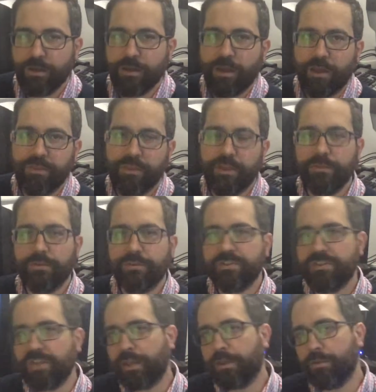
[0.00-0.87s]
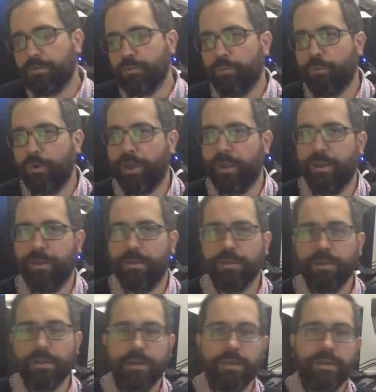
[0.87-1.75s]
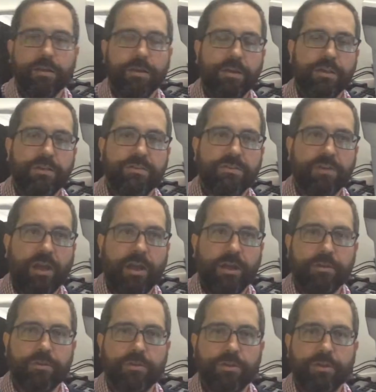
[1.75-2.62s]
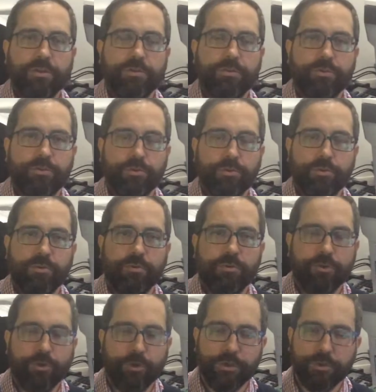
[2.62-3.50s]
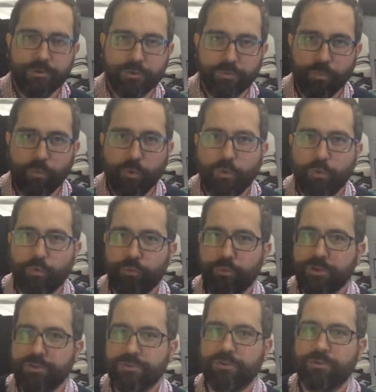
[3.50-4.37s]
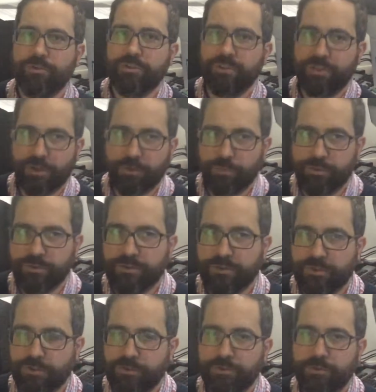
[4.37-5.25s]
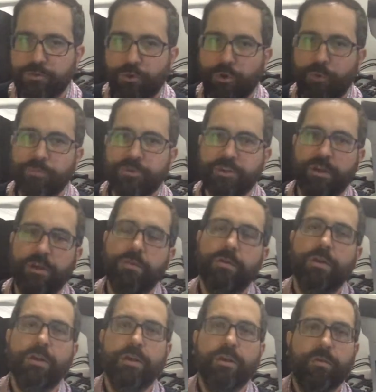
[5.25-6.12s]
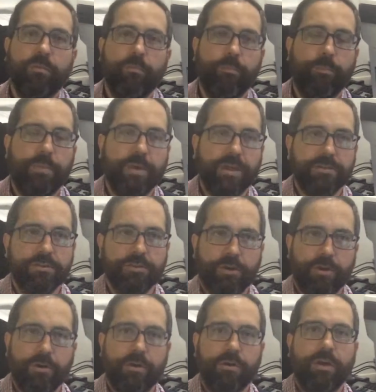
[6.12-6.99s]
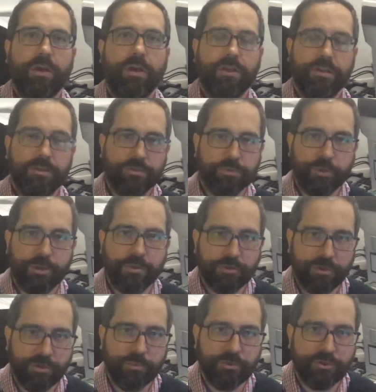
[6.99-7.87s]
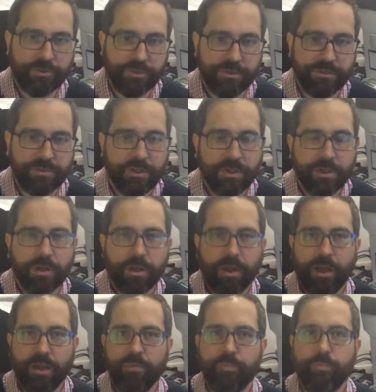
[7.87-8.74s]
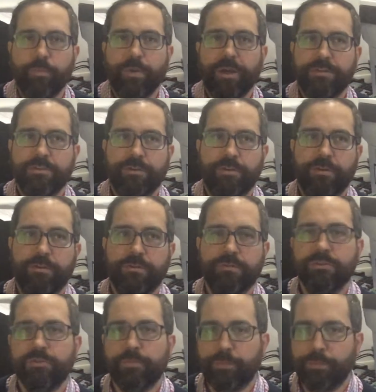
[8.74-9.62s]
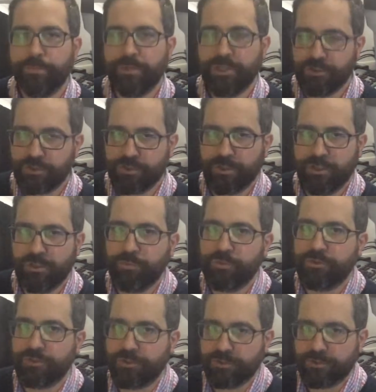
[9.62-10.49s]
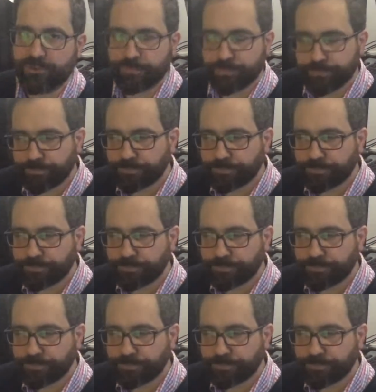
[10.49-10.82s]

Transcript: And then the second way is actually to go into more research sequences to obtain better anatomical images and better speech images.